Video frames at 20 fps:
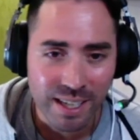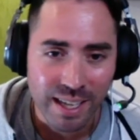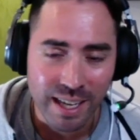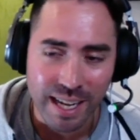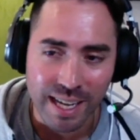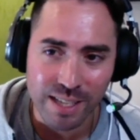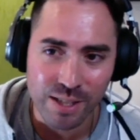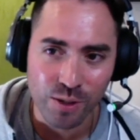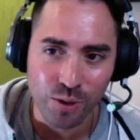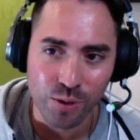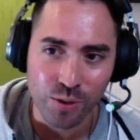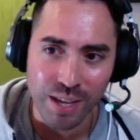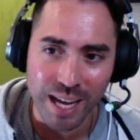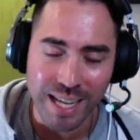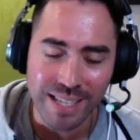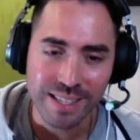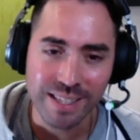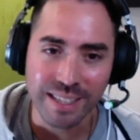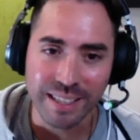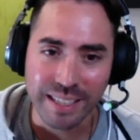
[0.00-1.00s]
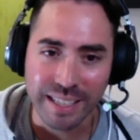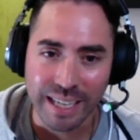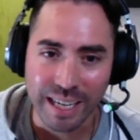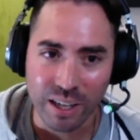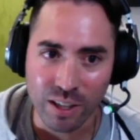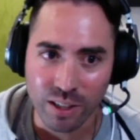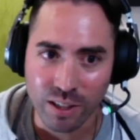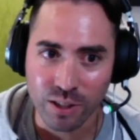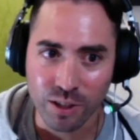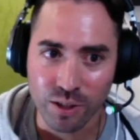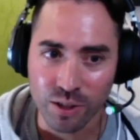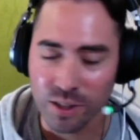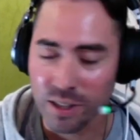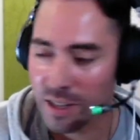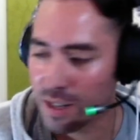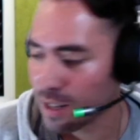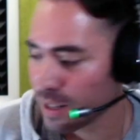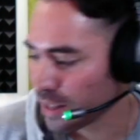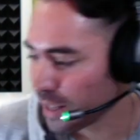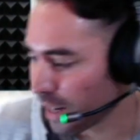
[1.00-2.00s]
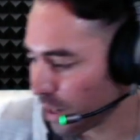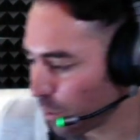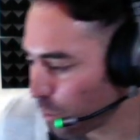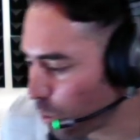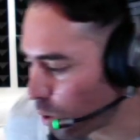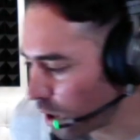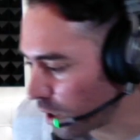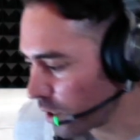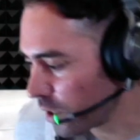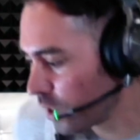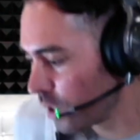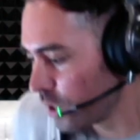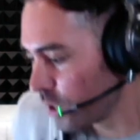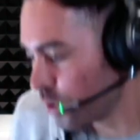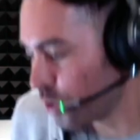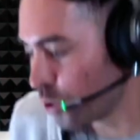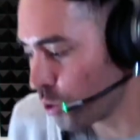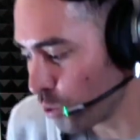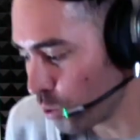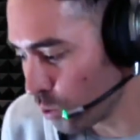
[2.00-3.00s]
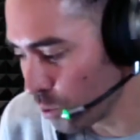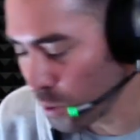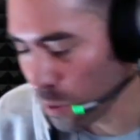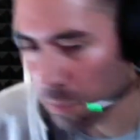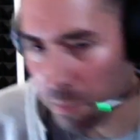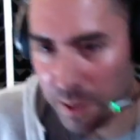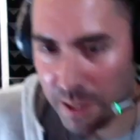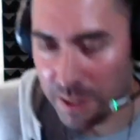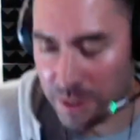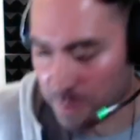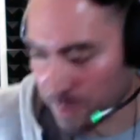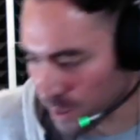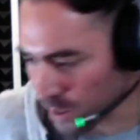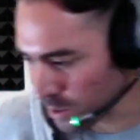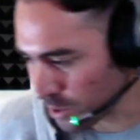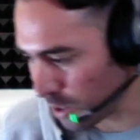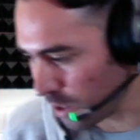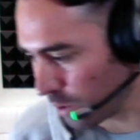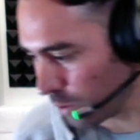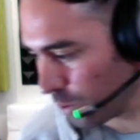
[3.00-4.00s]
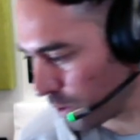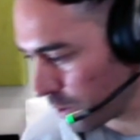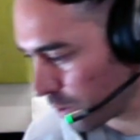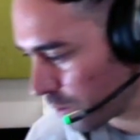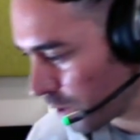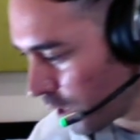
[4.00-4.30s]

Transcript: And so that's the character that I want to mix my song with.